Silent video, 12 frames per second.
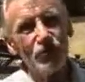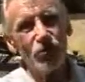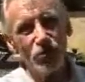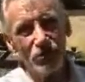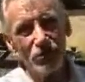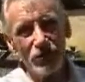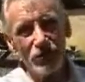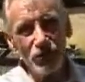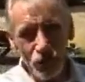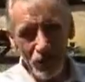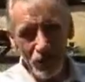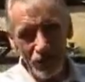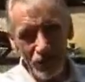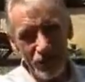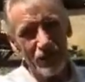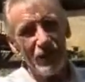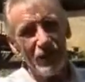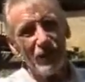called the
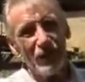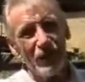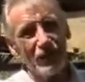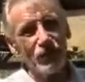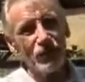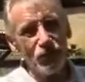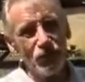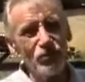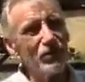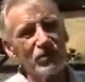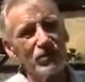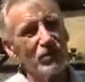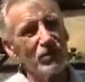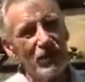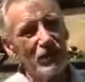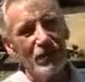tugas. And the tugas,